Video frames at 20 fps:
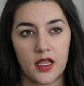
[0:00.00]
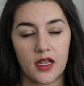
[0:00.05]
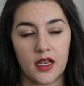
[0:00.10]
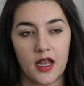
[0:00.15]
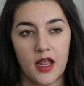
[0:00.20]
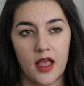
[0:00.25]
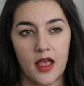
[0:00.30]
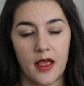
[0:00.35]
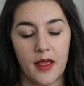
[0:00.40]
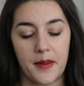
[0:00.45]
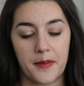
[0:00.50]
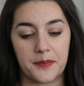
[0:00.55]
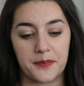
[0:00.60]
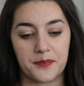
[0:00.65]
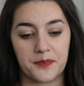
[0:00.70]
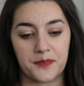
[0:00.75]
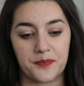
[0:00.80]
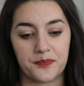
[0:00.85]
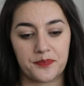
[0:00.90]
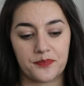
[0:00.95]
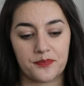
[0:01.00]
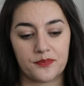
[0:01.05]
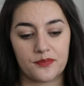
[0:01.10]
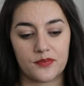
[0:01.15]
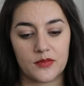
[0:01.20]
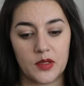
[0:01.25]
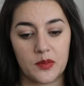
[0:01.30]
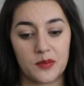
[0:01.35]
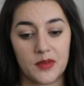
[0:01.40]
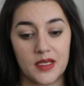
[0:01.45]
it
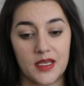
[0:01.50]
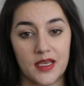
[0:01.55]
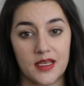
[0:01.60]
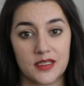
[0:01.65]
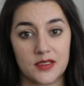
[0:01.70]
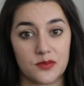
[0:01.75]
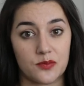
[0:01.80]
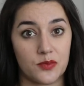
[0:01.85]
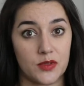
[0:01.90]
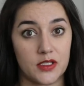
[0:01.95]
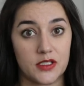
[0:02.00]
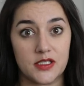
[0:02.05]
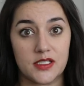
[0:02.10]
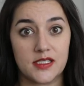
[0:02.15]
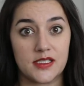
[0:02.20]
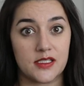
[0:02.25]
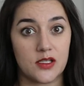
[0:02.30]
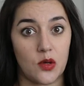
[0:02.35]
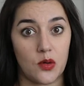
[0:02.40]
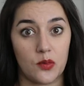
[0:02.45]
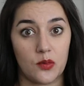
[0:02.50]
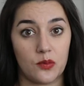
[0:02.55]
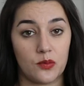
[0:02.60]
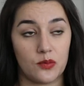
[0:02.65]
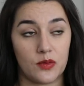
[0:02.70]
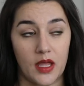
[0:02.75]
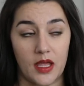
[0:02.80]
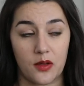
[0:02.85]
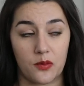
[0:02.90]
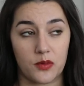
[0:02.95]
because we're just going,
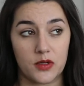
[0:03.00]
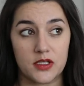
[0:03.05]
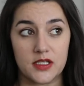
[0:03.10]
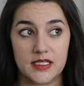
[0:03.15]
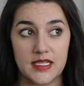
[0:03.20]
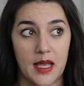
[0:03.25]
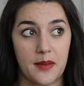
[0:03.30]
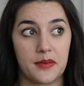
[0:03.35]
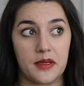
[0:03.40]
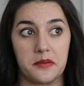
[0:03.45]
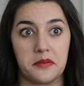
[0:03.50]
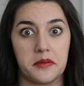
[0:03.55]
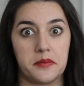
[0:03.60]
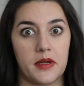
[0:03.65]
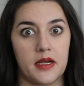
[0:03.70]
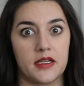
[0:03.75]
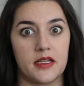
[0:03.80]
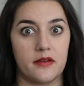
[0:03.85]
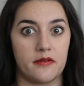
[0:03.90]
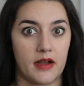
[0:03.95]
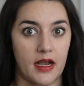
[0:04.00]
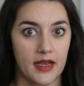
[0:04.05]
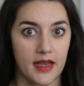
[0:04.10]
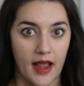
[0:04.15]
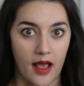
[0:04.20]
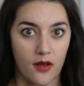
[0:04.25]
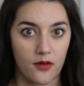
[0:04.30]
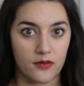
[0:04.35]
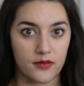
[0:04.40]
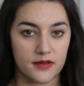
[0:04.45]
like, we're just happy to be pregnant right
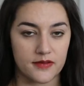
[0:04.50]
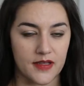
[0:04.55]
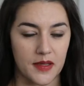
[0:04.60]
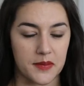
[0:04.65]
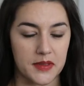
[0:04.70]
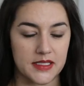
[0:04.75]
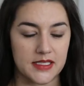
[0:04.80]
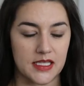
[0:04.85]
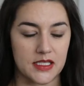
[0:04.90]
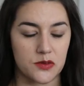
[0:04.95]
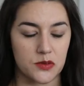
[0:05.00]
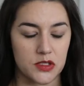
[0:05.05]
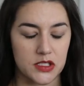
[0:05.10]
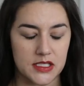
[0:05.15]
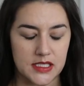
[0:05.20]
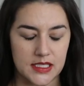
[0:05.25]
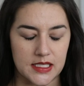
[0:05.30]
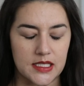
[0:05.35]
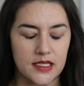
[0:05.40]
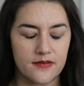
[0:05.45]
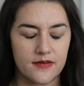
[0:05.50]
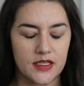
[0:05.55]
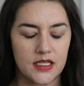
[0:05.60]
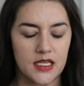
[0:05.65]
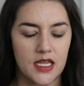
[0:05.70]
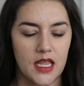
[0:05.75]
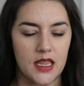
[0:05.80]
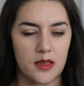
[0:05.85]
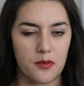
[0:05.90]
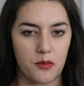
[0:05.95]
now, if that makes sense. We're just
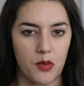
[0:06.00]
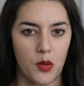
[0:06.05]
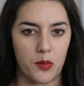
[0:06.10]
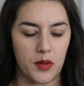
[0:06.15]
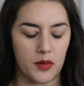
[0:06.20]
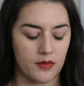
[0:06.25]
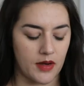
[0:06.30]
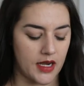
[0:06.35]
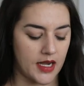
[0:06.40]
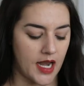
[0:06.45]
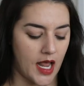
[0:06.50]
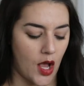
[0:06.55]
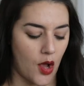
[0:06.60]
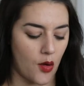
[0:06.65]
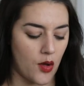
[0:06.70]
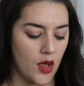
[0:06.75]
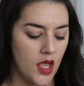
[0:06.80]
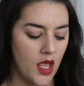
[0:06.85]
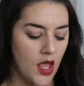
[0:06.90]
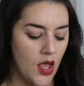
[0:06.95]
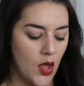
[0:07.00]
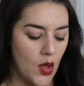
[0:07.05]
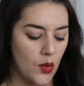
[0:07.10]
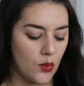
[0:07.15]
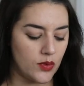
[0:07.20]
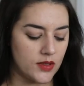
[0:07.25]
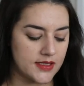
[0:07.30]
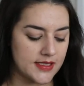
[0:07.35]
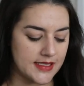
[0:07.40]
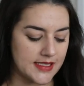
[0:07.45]
living in the moment right now.
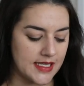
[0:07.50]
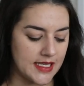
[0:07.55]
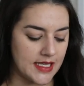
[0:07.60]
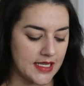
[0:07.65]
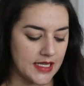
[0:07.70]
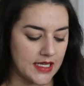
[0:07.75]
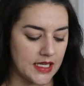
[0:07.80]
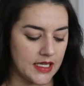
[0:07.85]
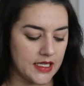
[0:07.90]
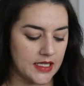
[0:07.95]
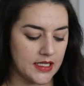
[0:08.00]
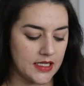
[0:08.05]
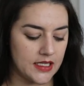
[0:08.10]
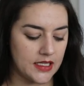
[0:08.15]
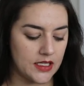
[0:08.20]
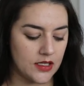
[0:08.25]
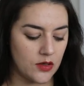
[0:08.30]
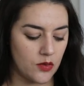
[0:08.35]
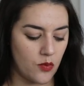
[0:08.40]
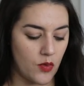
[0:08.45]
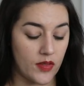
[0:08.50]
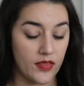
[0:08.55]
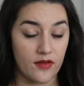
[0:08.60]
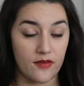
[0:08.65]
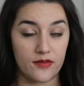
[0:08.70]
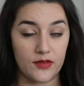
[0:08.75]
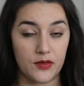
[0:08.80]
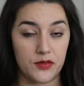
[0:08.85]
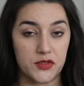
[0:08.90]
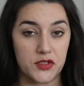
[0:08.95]
We'll see what the
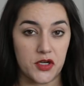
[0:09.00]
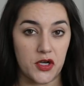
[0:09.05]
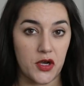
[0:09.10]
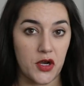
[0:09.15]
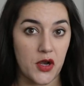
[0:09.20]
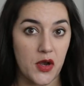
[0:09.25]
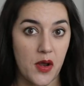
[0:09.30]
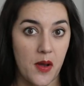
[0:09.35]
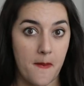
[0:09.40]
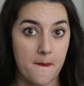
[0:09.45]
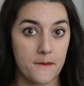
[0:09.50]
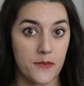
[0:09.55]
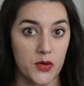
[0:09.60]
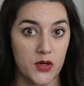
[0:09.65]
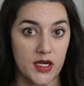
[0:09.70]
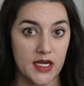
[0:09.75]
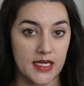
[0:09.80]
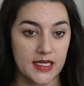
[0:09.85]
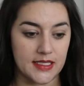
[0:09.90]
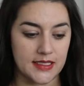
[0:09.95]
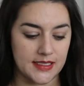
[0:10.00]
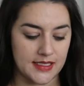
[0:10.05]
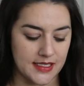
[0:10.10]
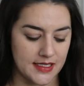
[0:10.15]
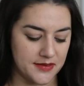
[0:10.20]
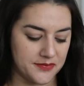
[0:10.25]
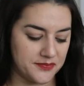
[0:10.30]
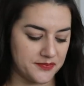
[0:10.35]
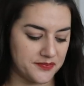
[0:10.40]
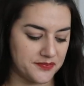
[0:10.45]
future brings.